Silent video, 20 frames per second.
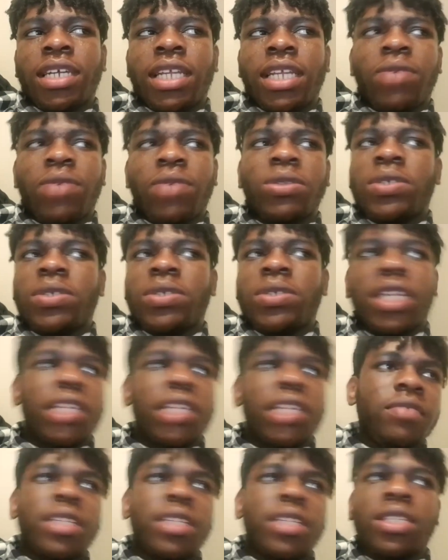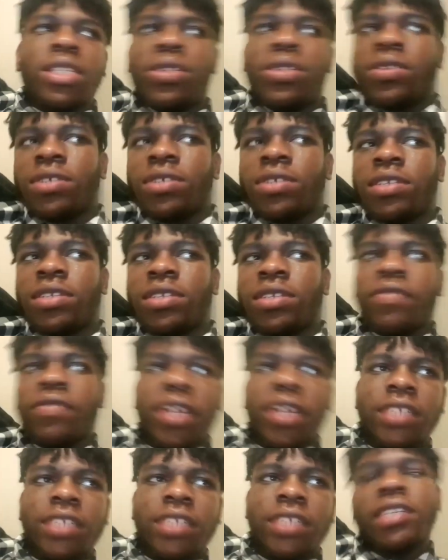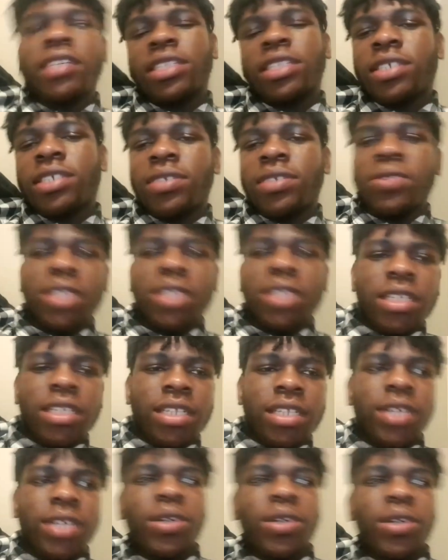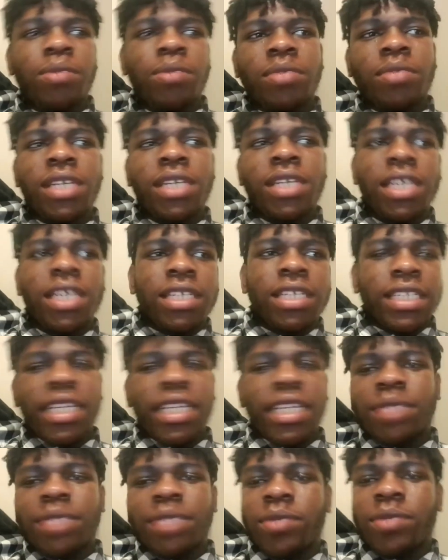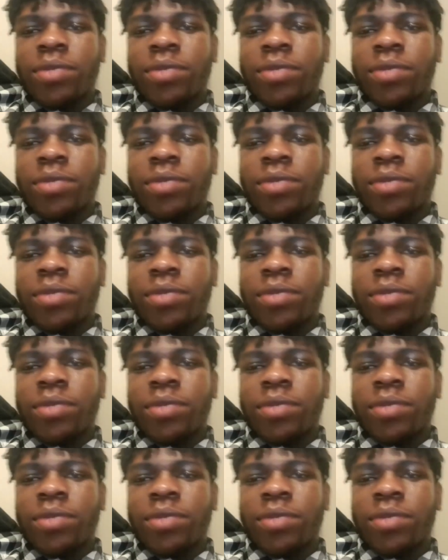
want to get everything done fast. Okay, they come the next month